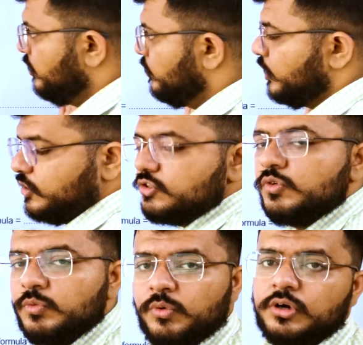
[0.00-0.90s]
because we
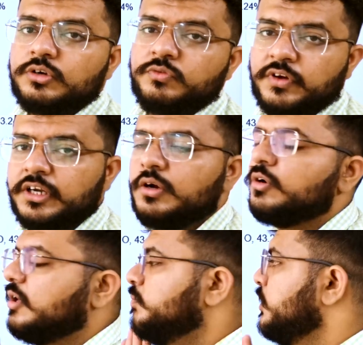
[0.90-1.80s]
want to find out
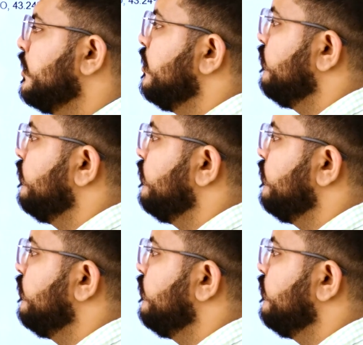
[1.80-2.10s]
empirical